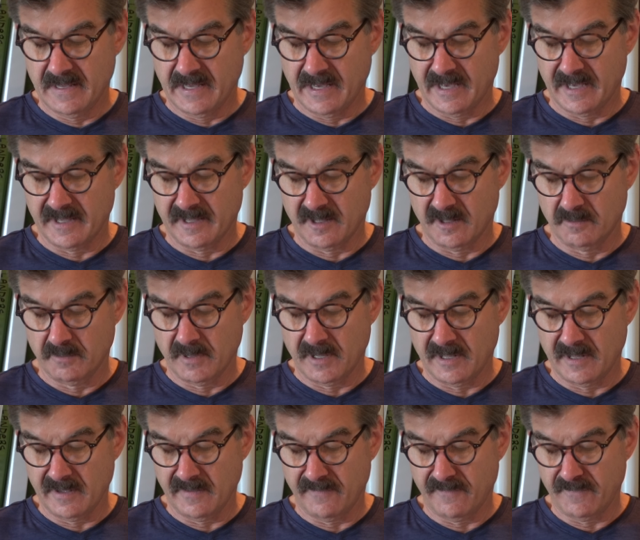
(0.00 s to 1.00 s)
I held
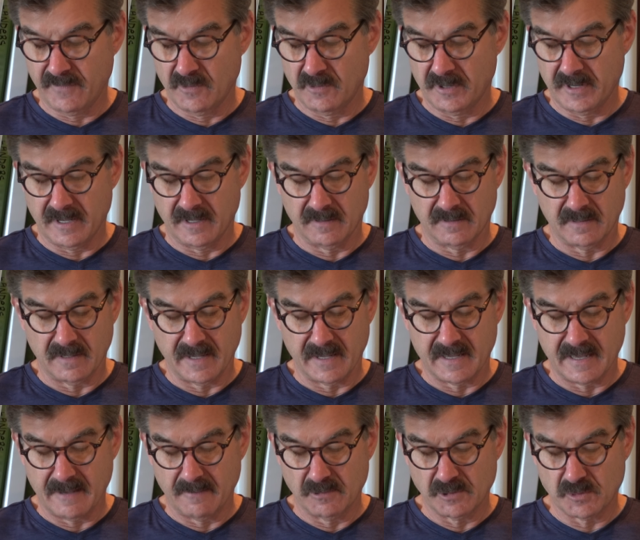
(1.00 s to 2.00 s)
my phone out like
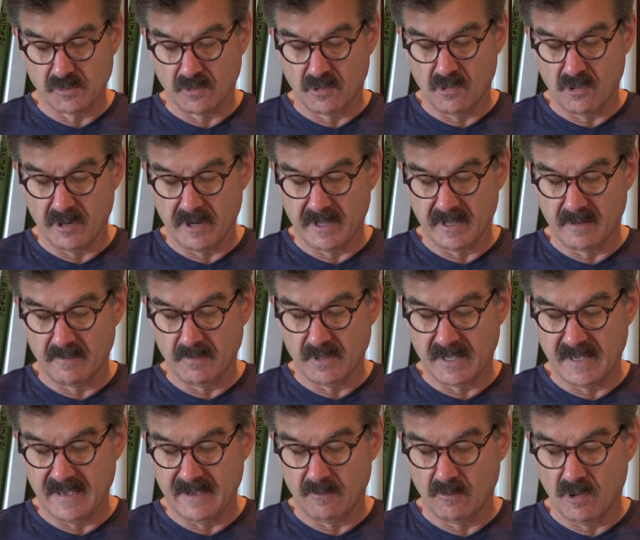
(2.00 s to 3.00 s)
I was recording and
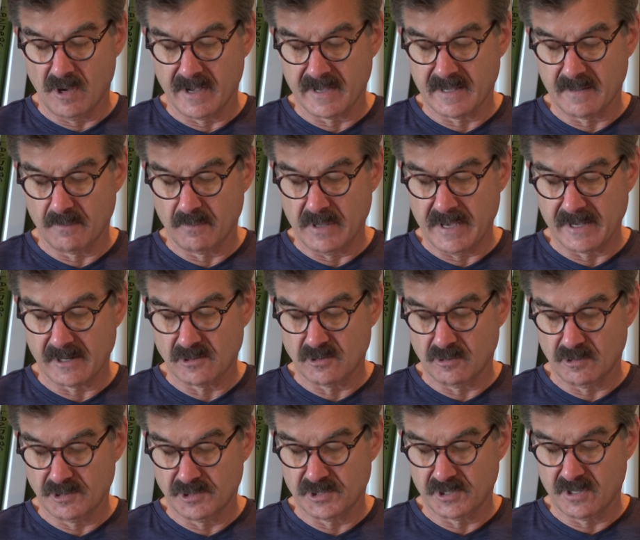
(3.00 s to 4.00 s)
began walking back
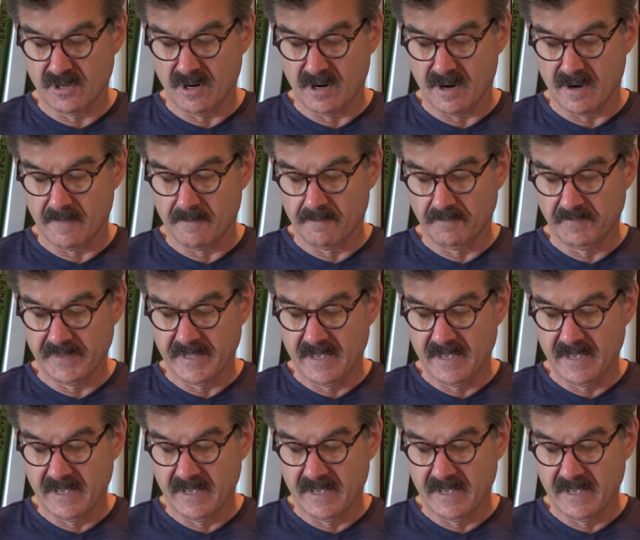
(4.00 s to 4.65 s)
towards the car.